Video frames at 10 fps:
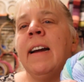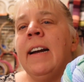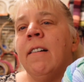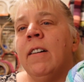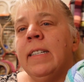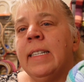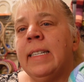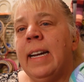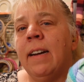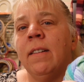kind of on
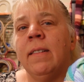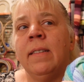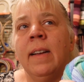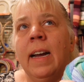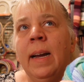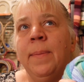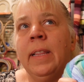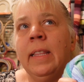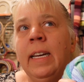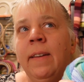sale. I
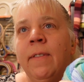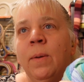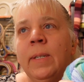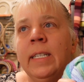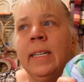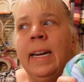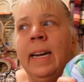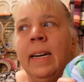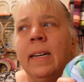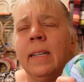believe it was
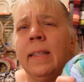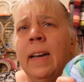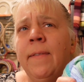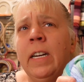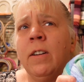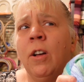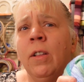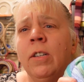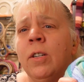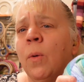like
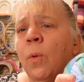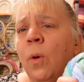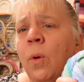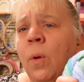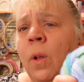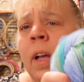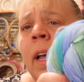$11 a roll.